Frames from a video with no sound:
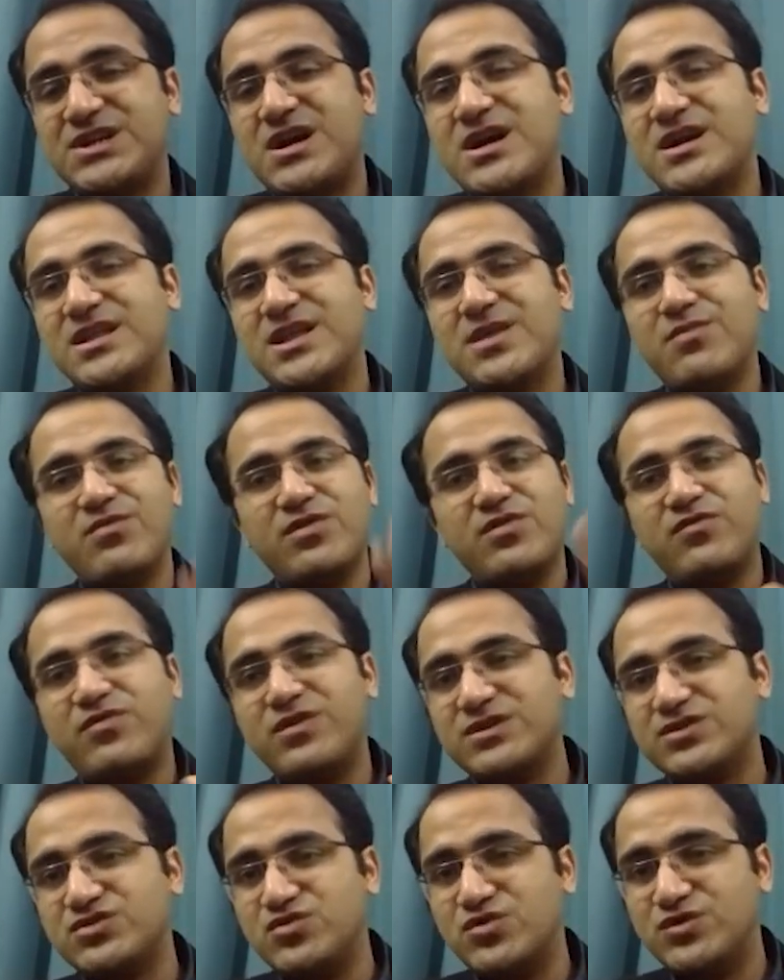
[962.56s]
start them with
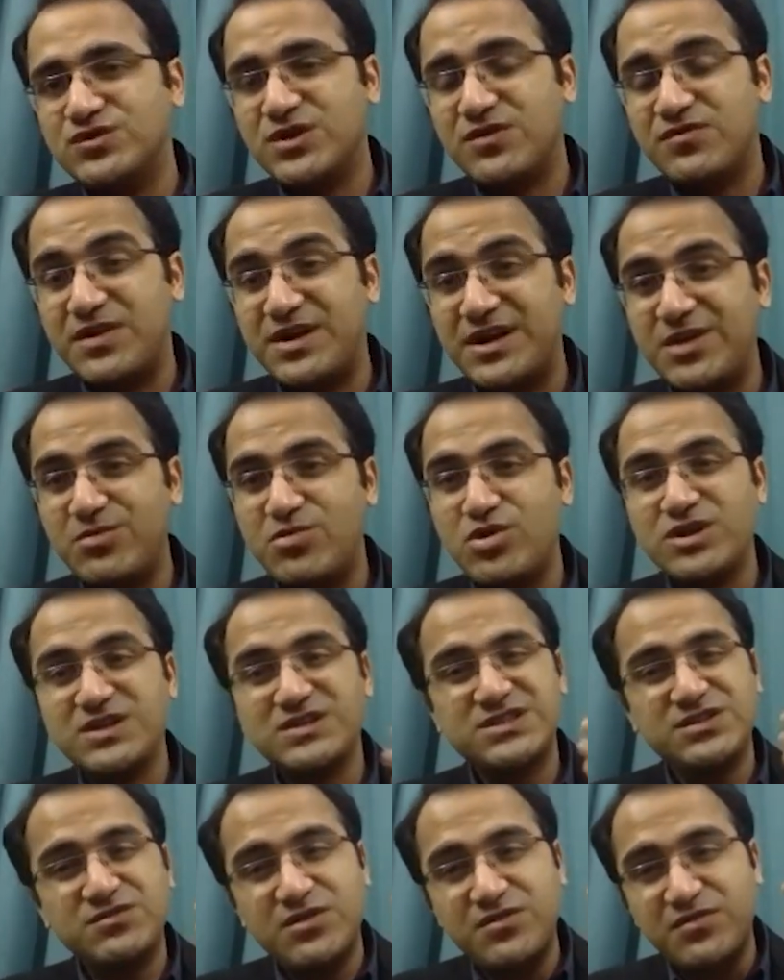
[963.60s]
first dose of
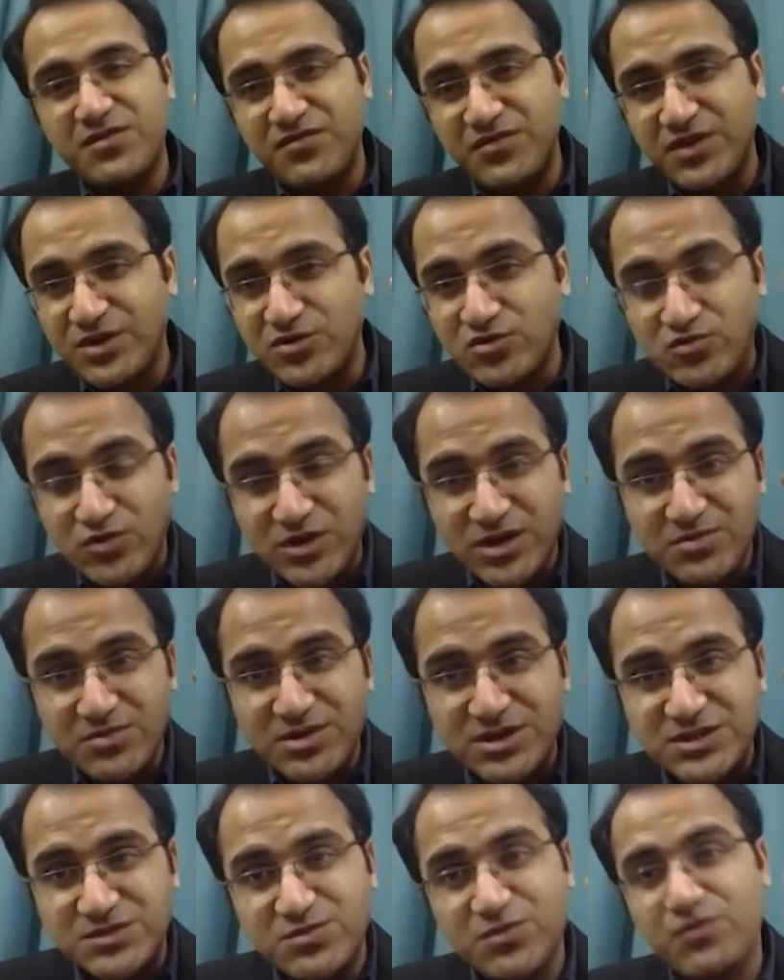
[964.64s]
antibiotics even 15 to 20
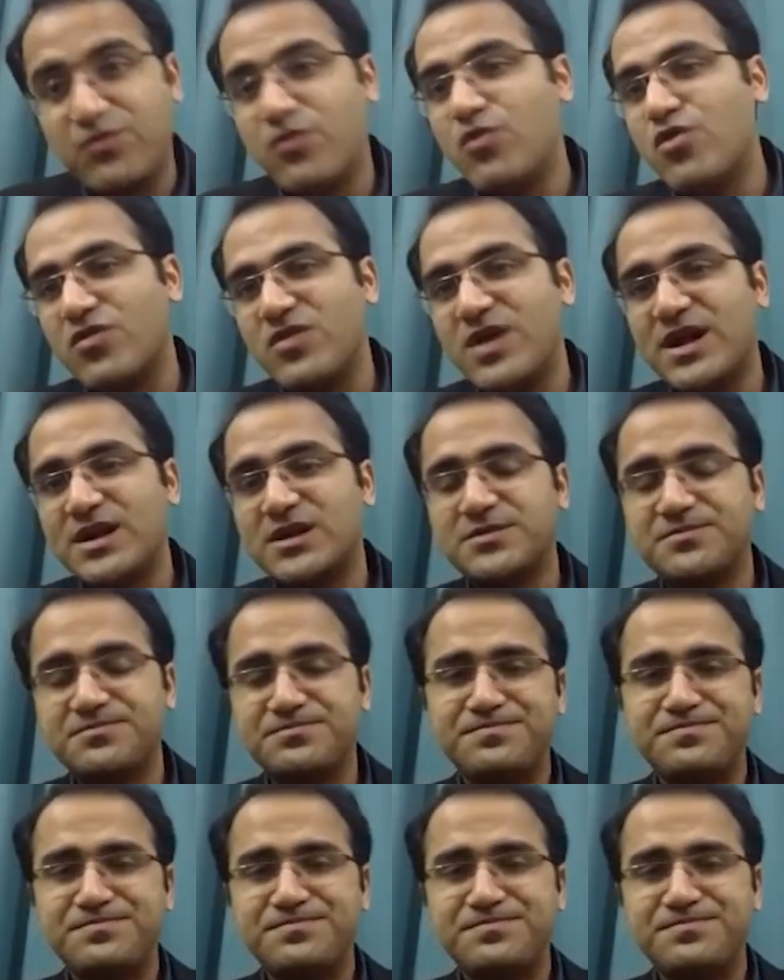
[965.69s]
minutes before that.